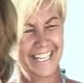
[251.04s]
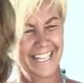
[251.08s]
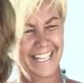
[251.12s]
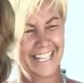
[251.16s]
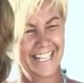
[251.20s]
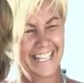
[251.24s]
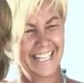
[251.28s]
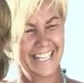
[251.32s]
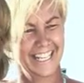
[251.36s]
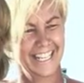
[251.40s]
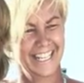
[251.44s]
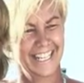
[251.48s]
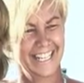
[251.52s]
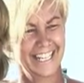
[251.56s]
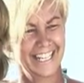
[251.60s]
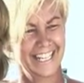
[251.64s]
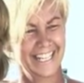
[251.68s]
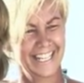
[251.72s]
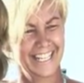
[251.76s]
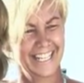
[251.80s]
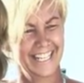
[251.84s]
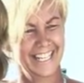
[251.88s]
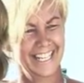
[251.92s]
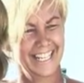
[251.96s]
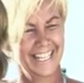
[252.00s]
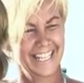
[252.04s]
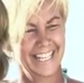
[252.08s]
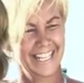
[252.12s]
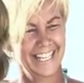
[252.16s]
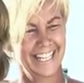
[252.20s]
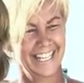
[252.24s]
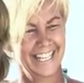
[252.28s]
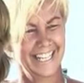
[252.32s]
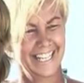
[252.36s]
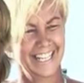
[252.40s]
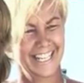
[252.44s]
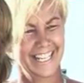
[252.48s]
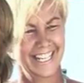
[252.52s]

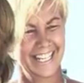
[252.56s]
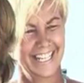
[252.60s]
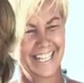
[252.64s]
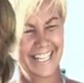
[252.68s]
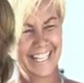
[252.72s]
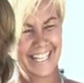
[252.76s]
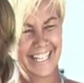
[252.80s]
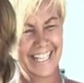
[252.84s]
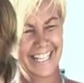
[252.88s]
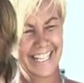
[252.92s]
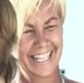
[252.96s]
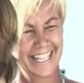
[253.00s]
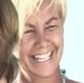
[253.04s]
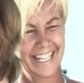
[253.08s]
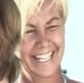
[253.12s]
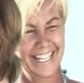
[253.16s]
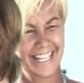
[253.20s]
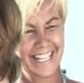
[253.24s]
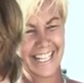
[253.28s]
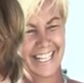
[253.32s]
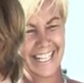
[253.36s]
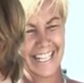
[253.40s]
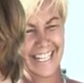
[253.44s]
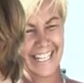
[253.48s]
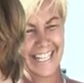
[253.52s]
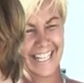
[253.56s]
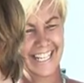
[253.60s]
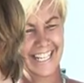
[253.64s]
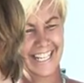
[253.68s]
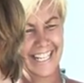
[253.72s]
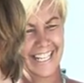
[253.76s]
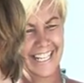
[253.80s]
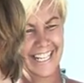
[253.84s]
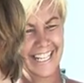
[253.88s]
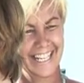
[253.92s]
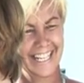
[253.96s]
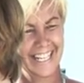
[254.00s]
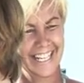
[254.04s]

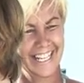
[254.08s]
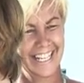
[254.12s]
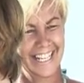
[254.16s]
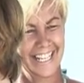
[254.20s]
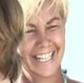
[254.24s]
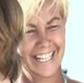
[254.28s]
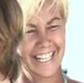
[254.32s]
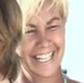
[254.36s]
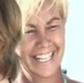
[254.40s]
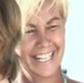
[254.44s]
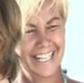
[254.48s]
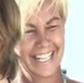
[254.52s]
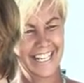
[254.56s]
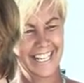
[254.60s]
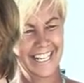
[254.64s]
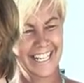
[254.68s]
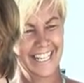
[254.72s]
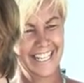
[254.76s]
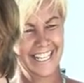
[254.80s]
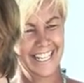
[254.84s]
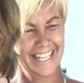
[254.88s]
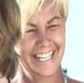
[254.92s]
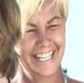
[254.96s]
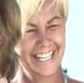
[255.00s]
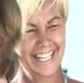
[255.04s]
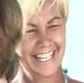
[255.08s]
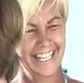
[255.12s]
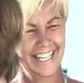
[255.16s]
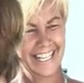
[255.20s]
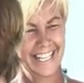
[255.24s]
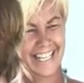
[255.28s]
No words are spoken by the person on screen.